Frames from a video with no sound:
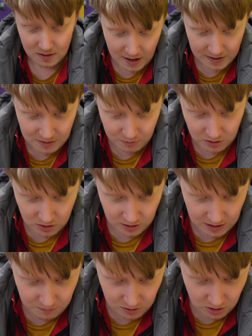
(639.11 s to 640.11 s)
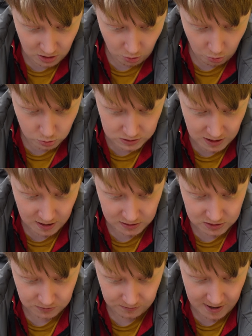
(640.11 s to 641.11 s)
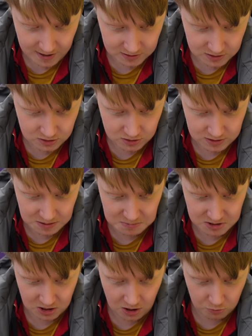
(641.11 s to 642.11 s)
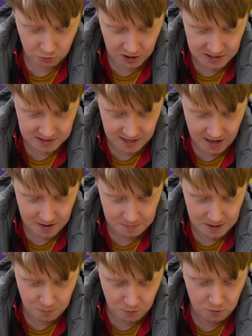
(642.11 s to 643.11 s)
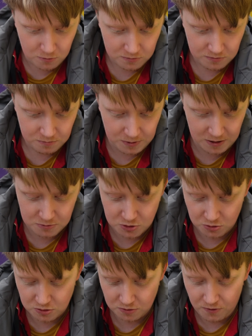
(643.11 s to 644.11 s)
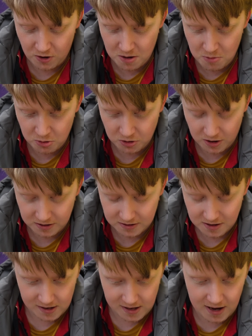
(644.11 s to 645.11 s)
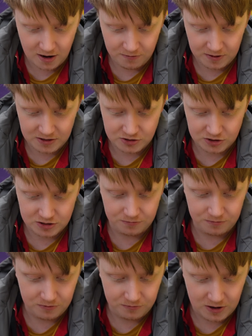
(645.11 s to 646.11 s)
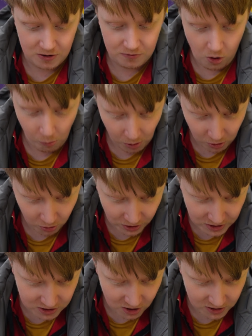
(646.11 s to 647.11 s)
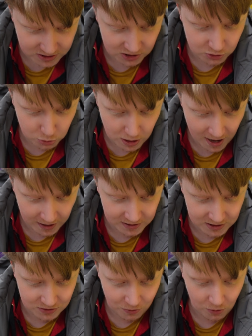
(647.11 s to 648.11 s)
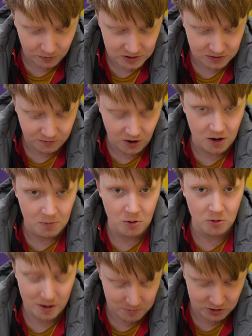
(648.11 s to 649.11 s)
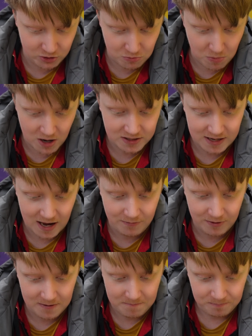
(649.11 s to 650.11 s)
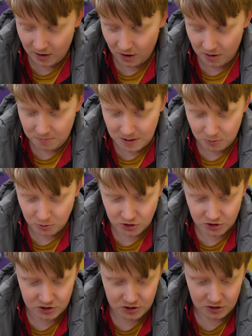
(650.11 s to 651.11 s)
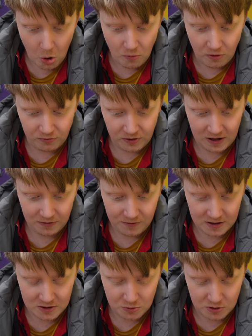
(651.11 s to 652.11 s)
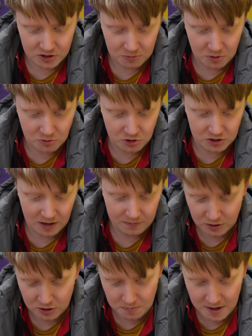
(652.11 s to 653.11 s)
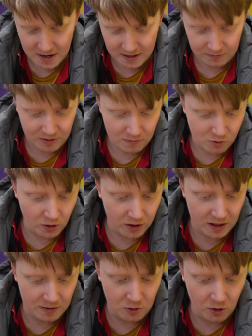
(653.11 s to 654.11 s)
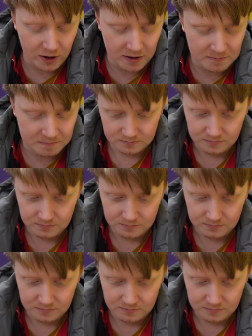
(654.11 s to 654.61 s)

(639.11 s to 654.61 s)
And even the all turns effect seems to like really scare people. Being able to go into a fighter mode, like, again, I think it's just a thing of, oh my god, this card says you can digivolve into fighter mode, that means you must have it. And like, people just overfear things, whereas sometimes you just have to commit, and if they've got it, they've got it.